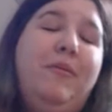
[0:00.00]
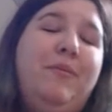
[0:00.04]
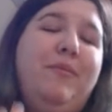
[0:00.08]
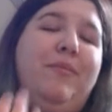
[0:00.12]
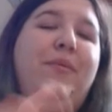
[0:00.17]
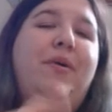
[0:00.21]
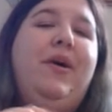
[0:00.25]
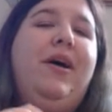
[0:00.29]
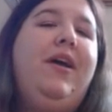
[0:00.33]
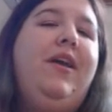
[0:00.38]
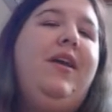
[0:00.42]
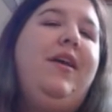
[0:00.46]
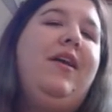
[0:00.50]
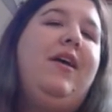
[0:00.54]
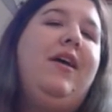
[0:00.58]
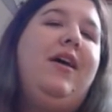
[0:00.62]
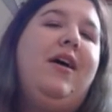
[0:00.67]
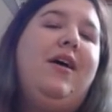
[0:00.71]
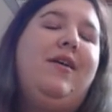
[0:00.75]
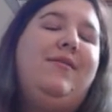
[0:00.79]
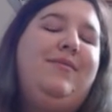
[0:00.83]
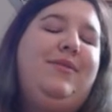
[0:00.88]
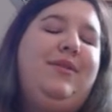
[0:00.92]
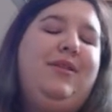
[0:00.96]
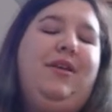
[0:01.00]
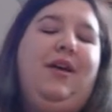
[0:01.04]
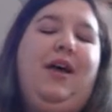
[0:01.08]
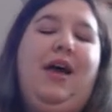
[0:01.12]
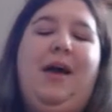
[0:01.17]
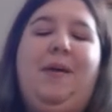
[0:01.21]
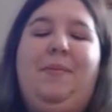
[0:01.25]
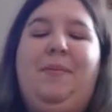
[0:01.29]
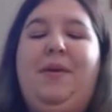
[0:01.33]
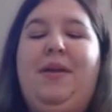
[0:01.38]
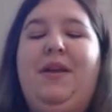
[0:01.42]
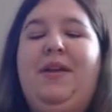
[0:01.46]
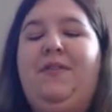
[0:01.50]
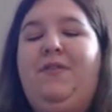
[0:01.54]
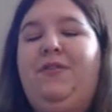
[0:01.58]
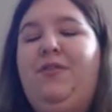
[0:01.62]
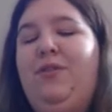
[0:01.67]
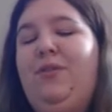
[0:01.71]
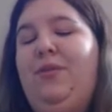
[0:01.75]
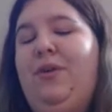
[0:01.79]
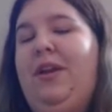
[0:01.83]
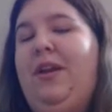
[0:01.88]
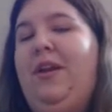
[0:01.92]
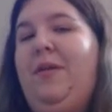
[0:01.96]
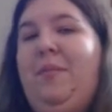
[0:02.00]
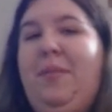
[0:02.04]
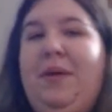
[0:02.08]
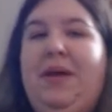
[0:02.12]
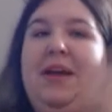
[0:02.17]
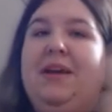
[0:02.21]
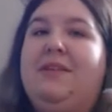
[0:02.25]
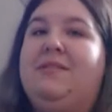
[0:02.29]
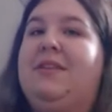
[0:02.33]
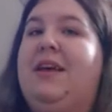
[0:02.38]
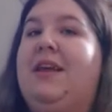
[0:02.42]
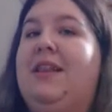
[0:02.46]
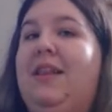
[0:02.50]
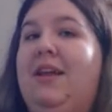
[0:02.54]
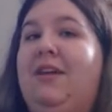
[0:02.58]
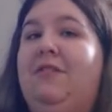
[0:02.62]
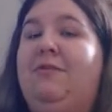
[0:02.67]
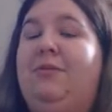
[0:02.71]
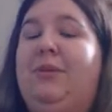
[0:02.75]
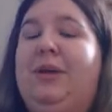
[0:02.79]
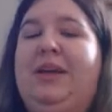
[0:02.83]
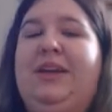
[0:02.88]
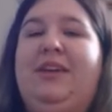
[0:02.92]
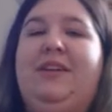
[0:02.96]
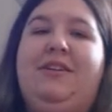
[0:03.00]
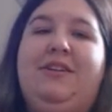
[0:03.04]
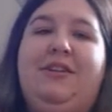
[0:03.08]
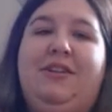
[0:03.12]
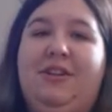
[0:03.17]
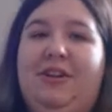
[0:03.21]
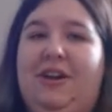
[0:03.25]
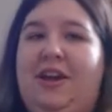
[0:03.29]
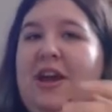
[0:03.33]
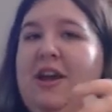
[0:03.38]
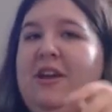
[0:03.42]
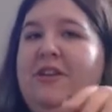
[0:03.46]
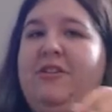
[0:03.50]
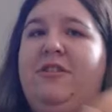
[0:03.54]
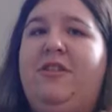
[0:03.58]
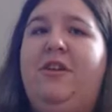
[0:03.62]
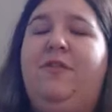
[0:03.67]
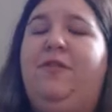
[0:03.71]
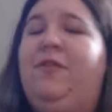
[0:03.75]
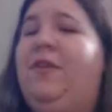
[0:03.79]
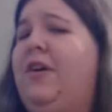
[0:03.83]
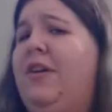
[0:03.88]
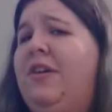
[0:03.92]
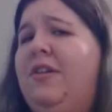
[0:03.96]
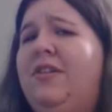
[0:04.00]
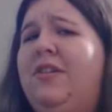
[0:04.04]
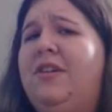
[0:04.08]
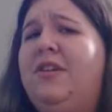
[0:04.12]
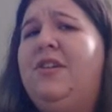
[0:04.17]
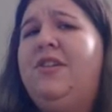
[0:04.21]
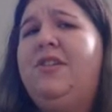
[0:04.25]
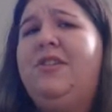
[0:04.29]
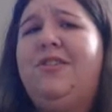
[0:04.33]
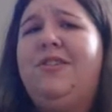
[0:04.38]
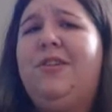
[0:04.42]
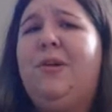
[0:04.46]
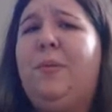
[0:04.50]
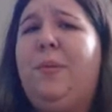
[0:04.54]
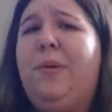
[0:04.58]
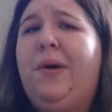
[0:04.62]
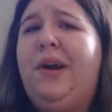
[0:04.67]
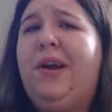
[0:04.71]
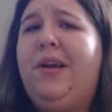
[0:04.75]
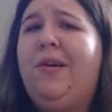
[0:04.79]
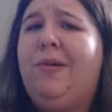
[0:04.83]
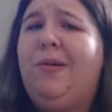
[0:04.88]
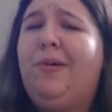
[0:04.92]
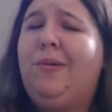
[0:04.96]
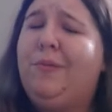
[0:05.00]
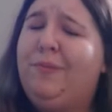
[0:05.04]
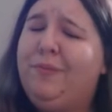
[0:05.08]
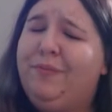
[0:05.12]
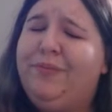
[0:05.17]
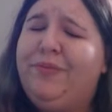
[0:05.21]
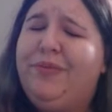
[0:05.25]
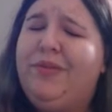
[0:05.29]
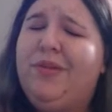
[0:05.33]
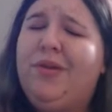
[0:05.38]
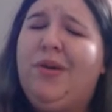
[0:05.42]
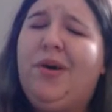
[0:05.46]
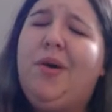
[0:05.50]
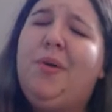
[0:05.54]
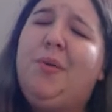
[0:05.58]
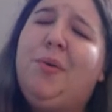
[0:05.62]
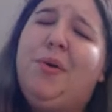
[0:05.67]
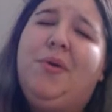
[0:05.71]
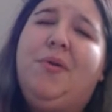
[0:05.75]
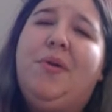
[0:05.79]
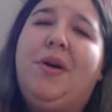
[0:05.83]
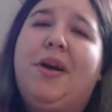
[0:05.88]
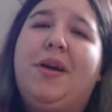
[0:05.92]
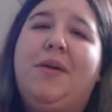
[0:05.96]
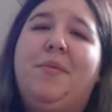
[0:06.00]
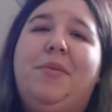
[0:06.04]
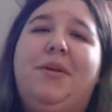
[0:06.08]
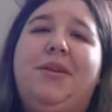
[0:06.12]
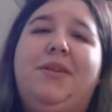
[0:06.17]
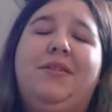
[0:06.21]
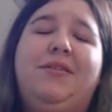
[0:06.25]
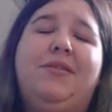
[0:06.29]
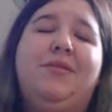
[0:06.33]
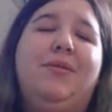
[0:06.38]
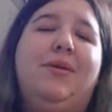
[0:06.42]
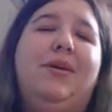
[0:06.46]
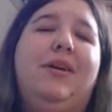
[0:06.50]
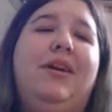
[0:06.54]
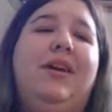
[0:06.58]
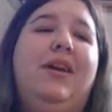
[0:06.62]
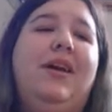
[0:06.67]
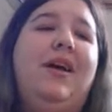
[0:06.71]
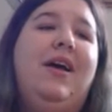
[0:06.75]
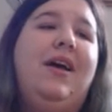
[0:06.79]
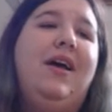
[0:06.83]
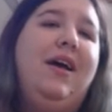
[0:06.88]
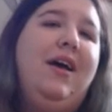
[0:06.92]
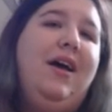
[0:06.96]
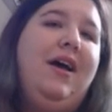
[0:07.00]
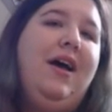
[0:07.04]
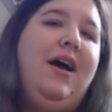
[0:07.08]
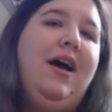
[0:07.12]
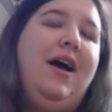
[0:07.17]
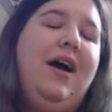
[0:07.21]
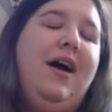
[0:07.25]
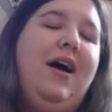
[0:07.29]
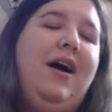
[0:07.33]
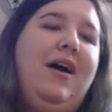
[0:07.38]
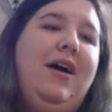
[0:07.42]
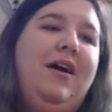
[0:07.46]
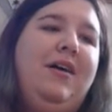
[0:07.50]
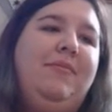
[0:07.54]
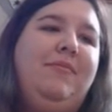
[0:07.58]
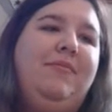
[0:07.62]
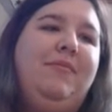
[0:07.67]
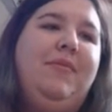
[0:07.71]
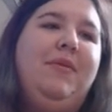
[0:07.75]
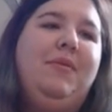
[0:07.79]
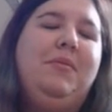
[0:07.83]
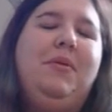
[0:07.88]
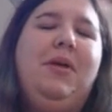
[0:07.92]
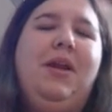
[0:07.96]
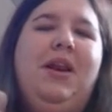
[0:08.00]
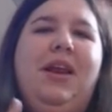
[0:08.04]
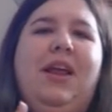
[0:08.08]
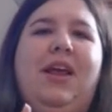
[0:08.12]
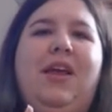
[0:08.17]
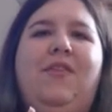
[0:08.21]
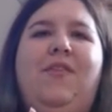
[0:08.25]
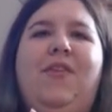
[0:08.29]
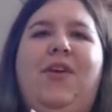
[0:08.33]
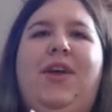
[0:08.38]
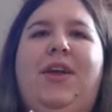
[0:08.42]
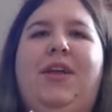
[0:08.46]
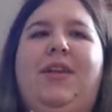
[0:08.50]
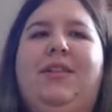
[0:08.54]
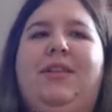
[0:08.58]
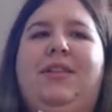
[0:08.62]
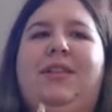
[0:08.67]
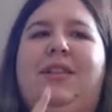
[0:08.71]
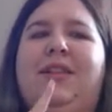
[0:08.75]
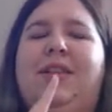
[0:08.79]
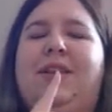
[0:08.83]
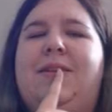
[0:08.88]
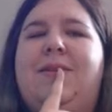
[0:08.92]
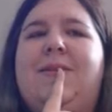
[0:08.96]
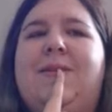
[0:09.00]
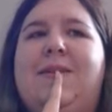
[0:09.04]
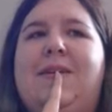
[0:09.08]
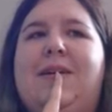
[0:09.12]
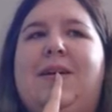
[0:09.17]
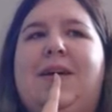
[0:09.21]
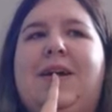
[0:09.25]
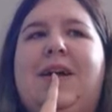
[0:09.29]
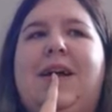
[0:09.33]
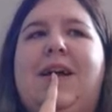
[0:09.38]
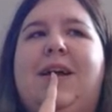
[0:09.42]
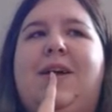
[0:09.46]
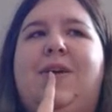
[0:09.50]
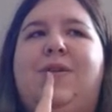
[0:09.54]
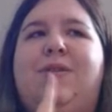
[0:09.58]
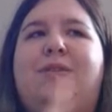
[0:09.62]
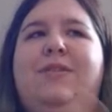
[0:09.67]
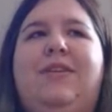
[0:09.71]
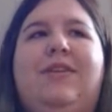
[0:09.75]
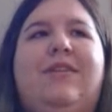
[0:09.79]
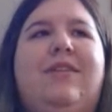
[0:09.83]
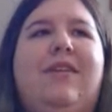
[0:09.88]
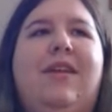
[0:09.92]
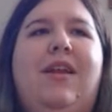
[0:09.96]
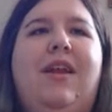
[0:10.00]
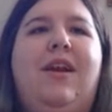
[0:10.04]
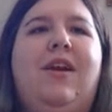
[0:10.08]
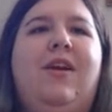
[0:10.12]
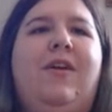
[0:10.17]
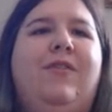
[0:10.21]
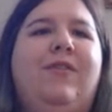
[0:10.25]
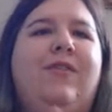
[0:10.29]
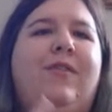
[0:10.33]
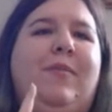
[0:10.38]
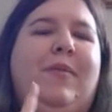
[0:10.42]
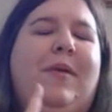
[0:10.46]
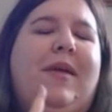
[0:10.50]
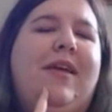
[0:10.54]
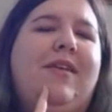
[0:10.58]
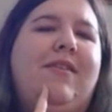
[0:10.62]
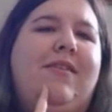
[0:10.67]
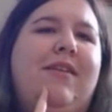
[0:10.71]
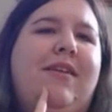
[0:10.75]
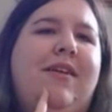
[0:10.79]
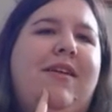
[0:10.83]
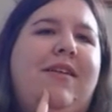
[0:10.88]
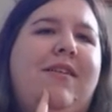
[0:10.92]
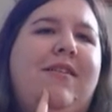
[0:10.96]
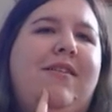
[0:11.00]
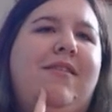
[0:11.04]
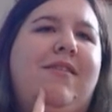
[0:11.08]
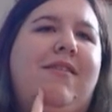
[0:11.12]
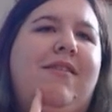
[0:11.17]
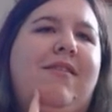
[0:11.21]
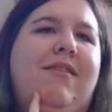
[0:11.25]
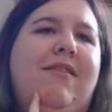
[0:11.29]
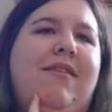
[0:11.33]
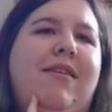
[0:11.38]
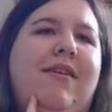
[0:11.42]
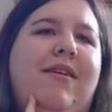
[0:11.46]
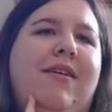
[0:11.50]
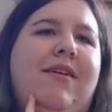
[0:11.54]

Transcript: But I'm still happy enough to read it because I love Bleach. And so far, still pretty cool. So I would recommend this one. I'm going to go 16 and over because it is